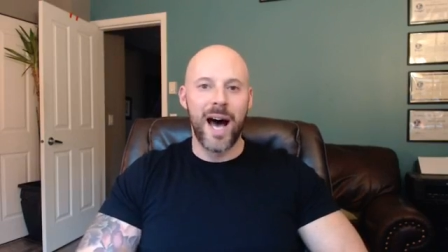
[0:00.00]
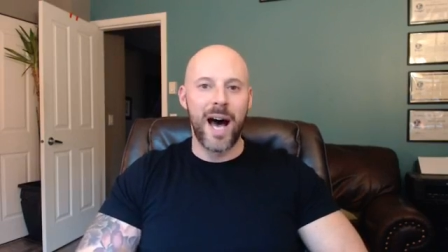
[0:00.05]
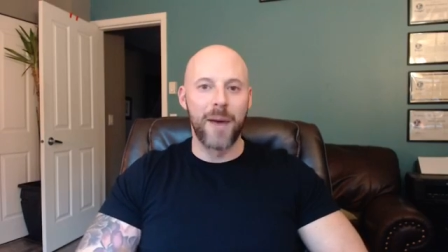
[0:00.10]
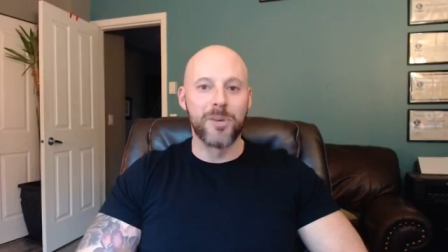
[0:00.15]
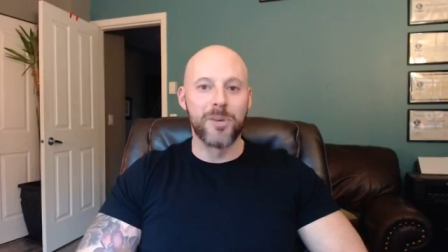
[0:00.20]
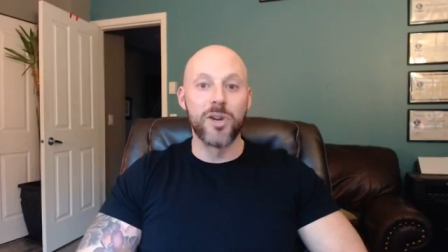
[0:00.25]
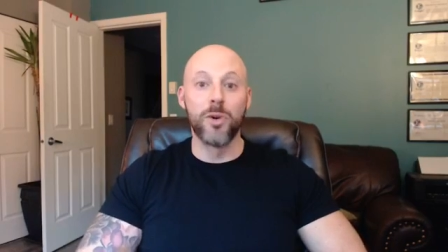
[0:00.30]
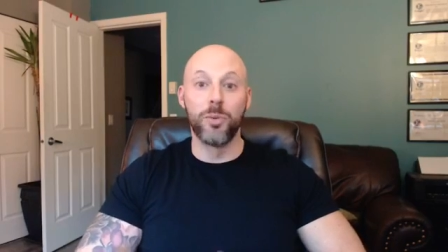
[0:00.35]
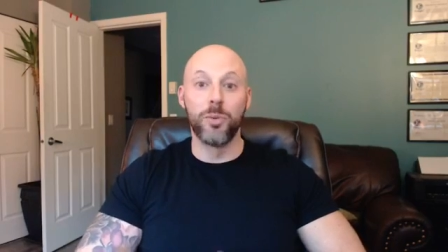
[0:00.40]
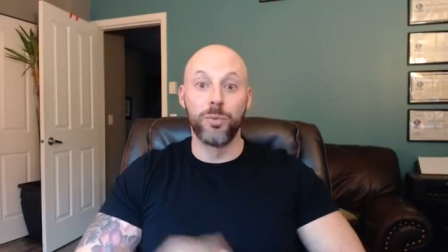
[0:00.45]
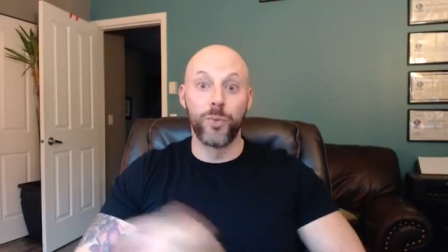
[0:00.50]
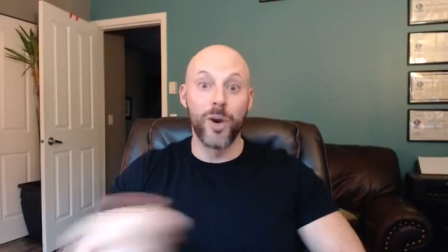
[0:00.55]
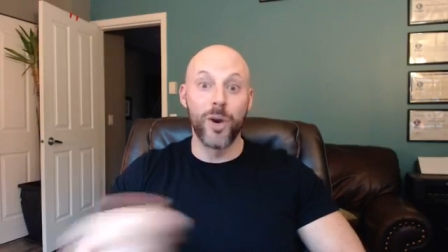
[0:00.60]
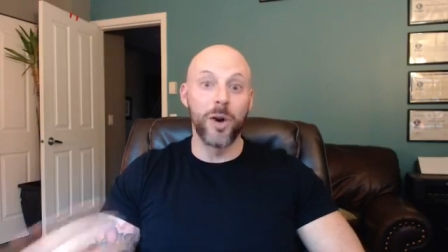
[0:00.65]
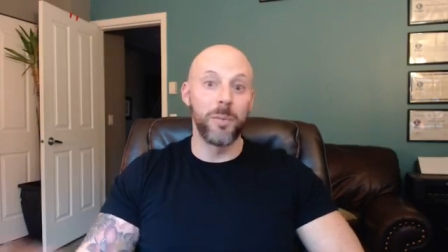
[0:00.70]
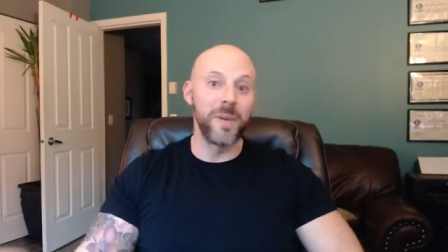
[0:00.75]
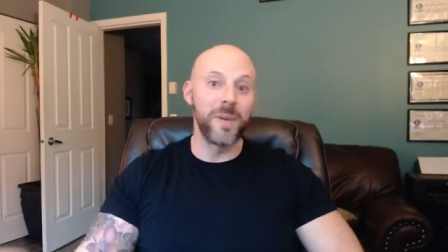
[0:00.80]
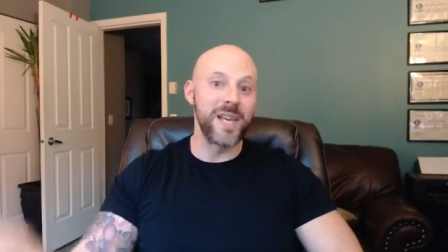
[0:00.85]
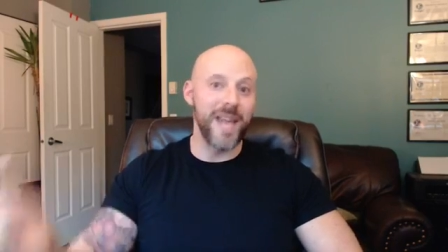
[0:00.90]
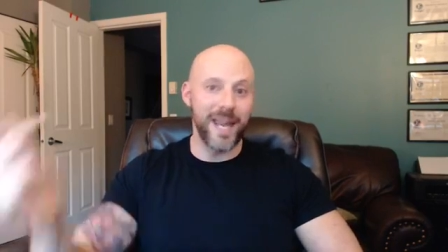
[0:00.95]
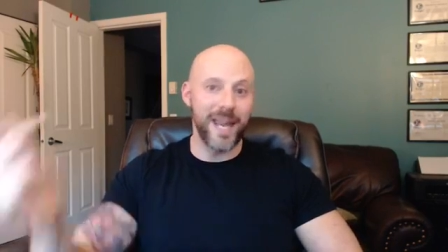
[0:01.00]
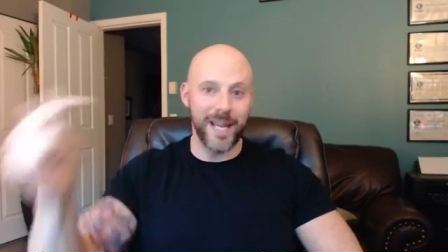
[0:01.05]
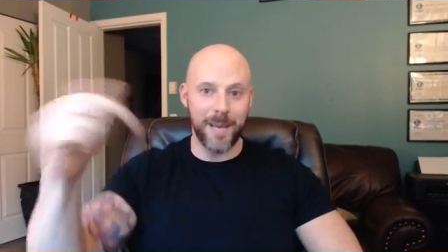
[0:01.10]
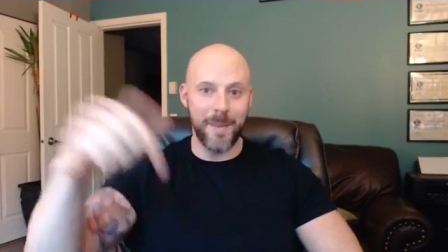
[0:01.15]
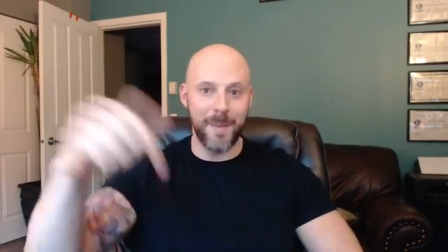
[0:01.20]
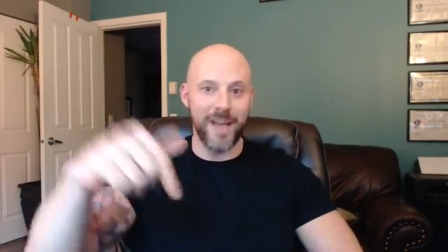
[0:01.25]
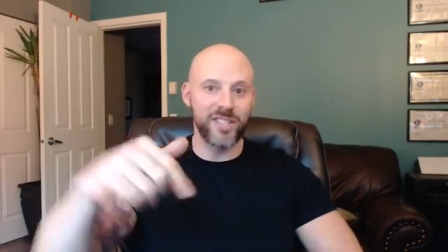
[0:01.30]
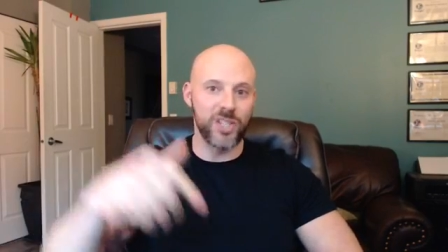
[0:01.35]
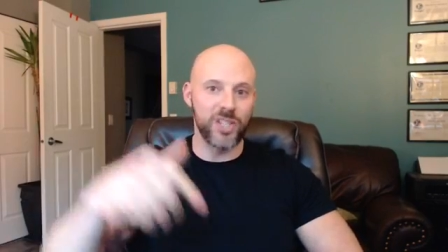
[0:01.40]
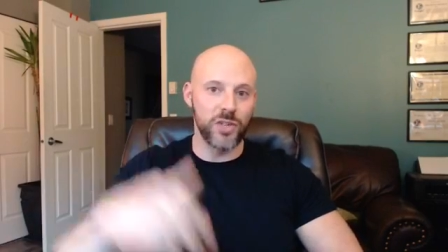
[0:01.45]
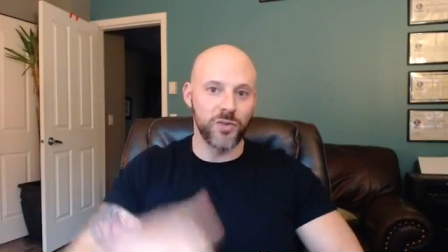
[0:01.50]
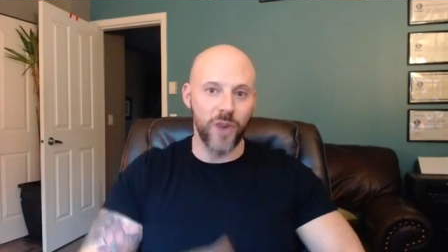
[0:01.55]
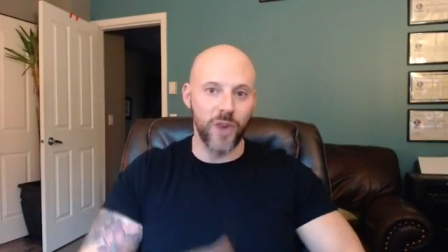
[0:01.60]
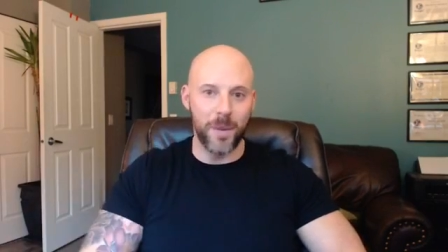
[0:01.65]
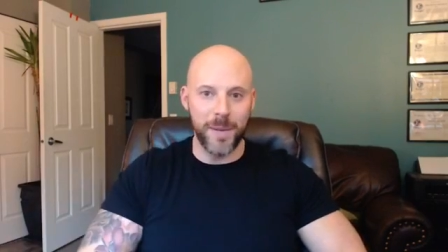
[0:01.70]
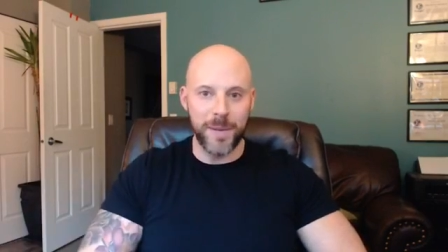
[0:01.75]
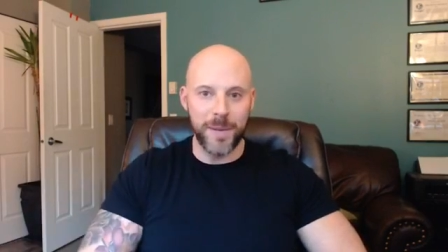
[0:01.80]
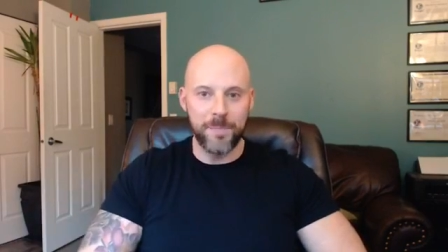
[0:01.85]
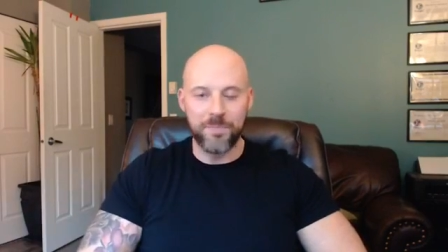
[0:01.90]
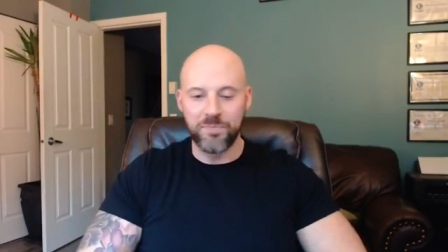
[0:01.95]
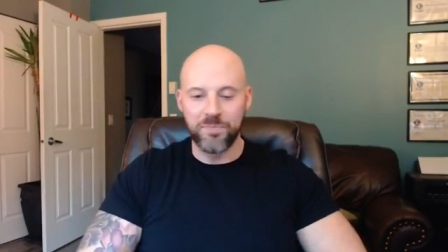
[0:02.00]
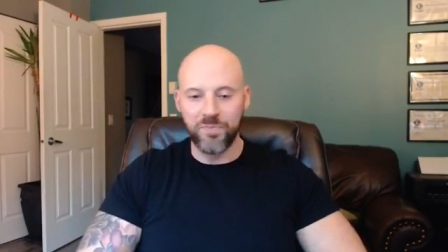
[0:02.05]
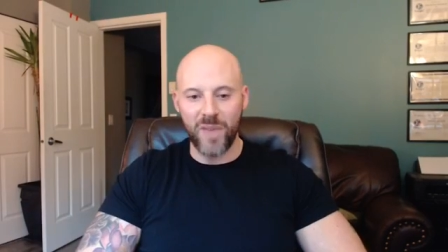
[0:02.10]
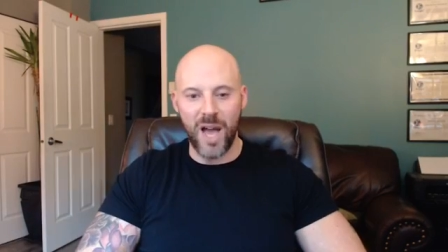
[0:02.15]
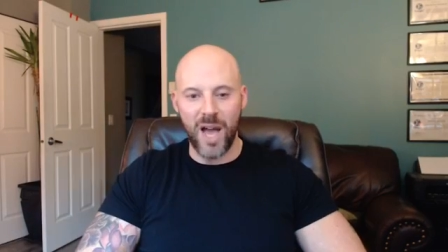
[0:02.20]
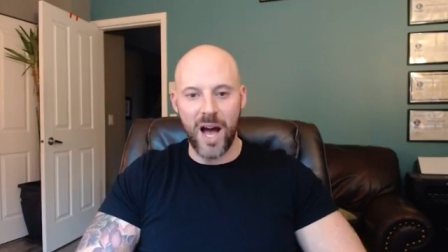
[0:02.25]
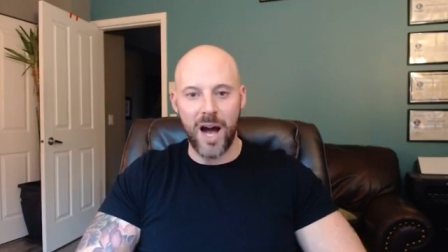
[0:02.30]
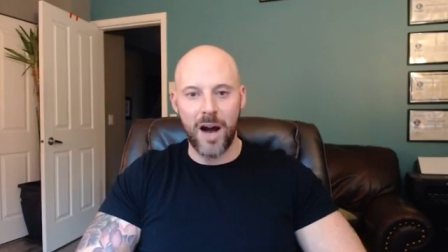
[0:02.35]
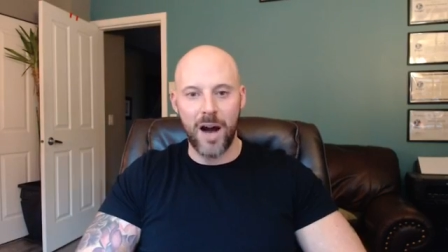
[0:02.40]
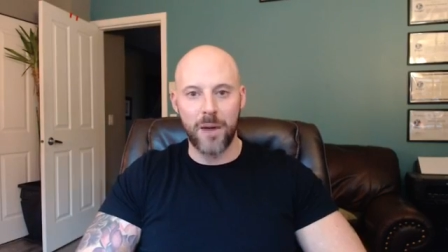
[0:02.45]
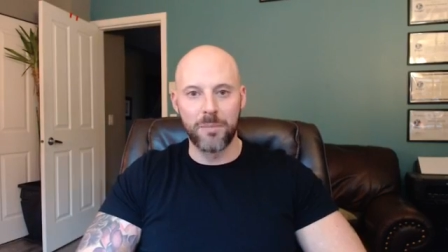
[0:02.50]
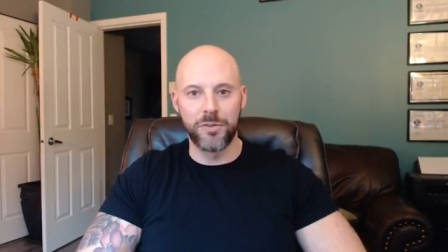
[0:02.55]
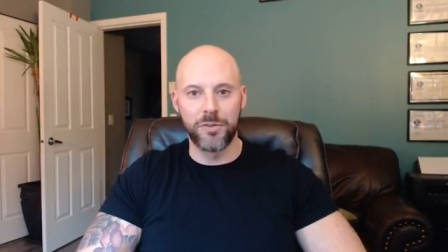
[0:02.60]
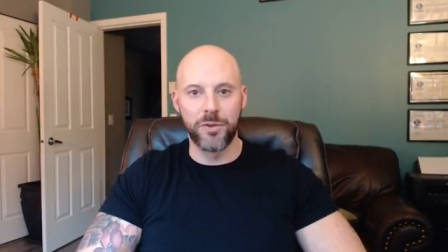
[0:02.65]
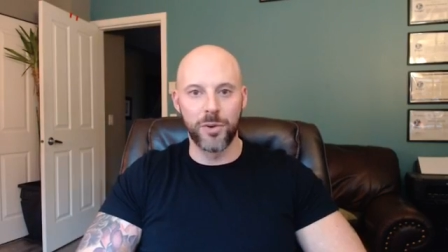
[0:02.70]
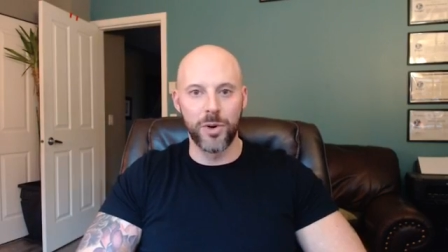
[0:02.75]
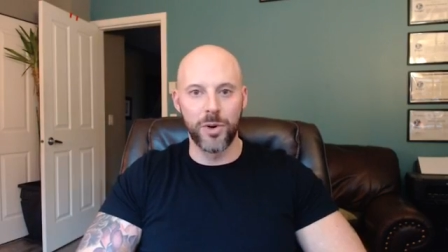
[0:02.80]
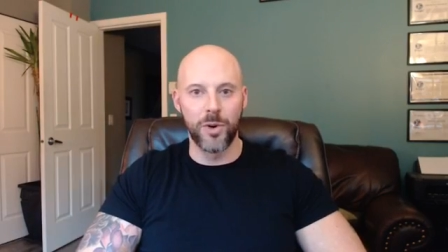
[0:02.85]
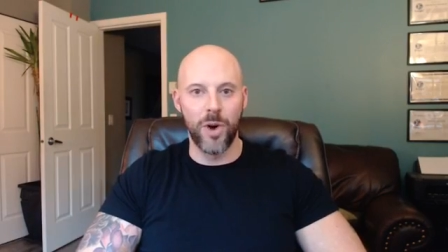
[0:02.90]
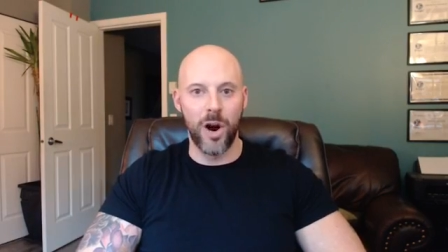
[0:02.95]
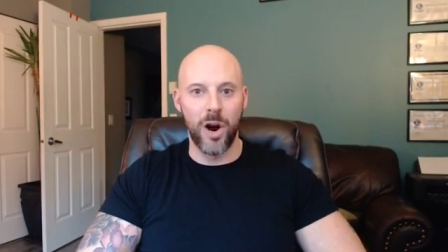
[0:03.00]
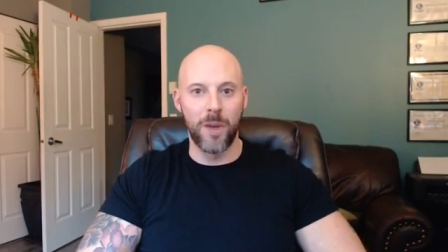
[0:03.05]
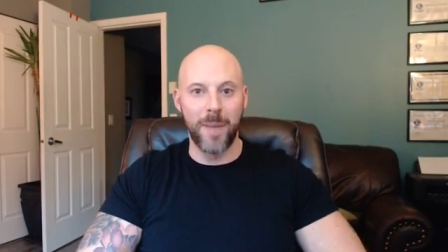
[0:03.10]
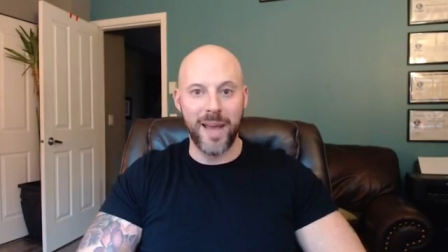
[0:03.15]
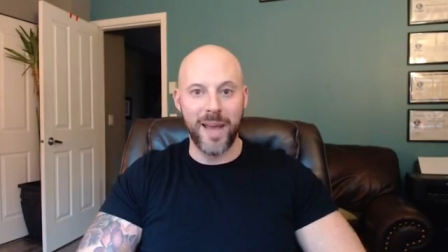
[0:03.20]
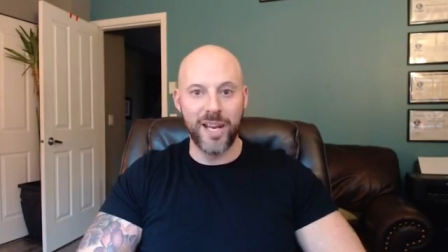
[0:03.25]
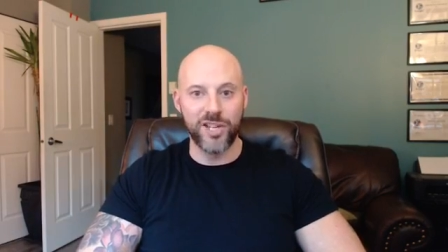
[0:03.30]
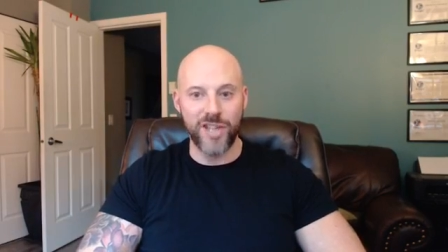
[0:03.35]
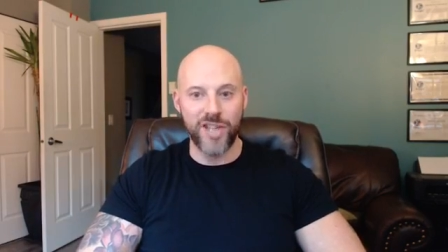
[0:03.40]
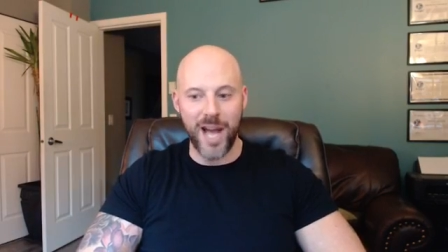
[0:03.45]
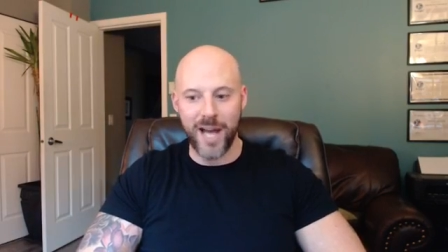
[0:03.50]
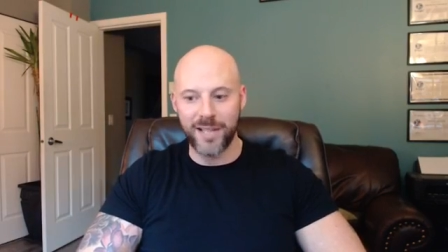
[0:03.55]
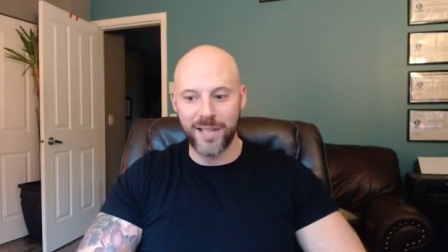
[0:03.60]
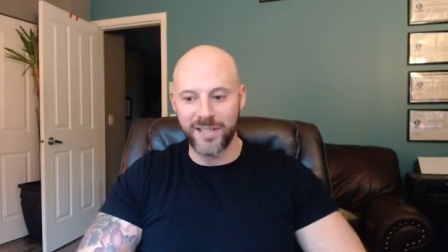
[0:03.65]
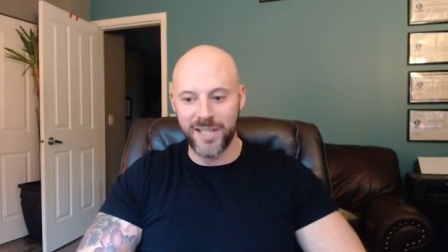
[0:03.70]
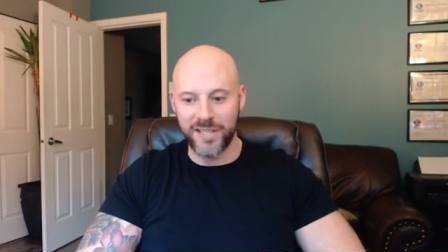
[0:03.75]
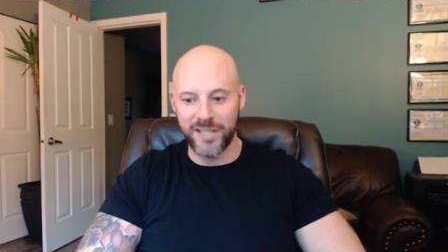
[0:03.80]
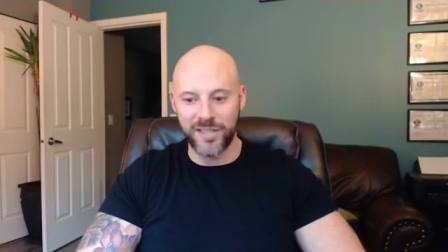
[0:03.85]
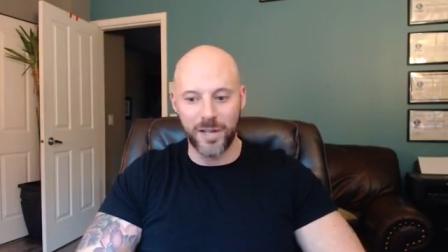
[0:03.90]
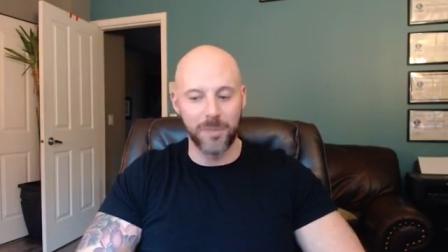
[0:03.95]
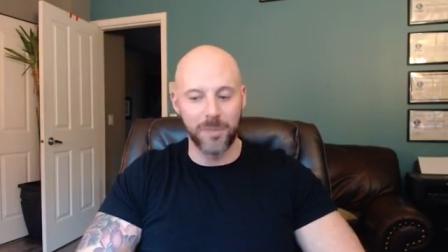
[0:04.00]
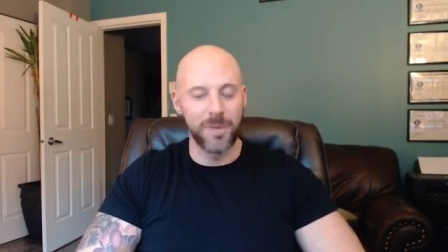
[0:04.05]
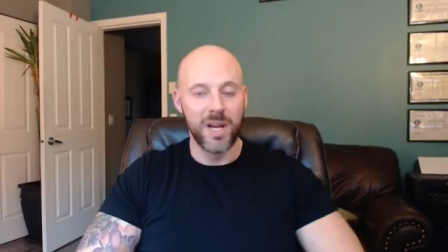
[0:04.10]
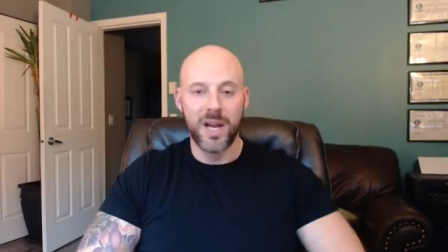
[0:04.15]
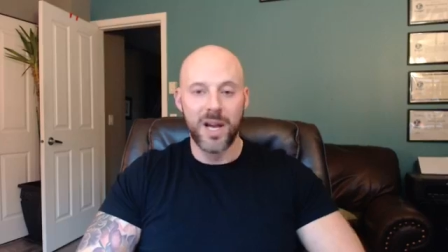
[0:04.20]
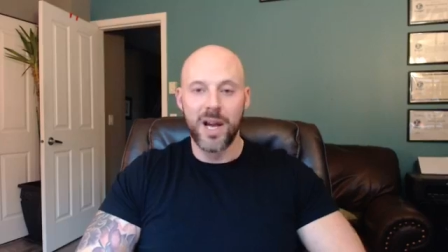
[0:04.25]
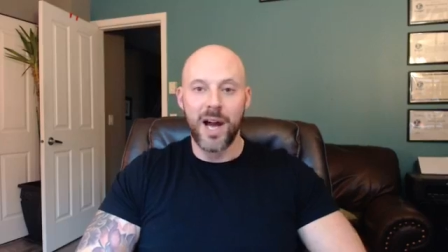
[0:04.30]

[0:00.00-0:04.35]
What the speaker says: you will be getting a message from me through our ManyChat system,